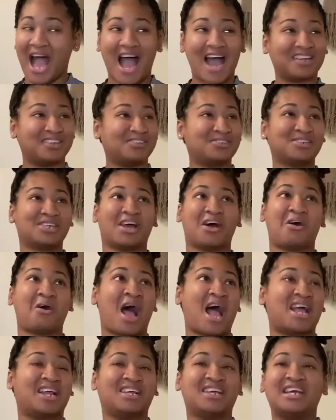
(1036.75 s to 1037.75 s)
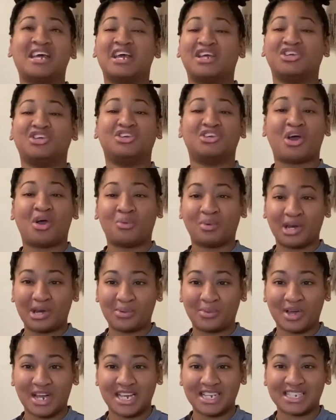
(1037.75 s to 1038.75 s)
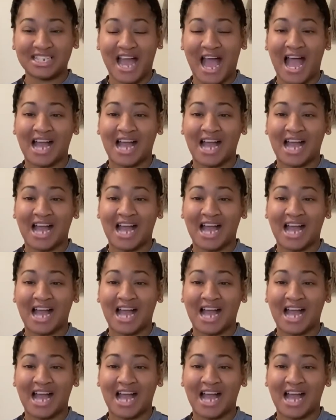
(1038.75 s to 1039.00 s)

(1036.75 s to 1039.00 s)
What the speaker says: I don't know, you know what it was?